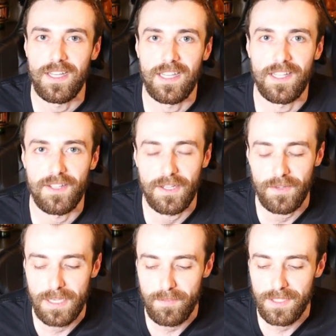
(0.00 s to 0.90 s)
And
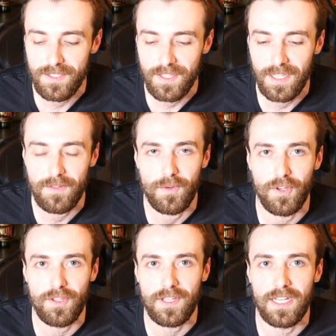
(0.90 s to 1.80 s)
with that being said, with
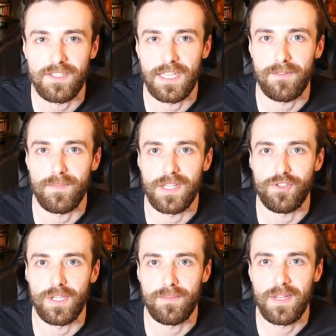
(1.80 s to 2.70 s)
all the guys I have in my
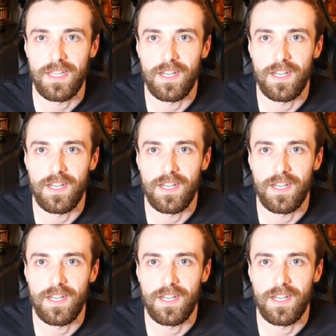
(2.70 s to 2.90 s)
gym,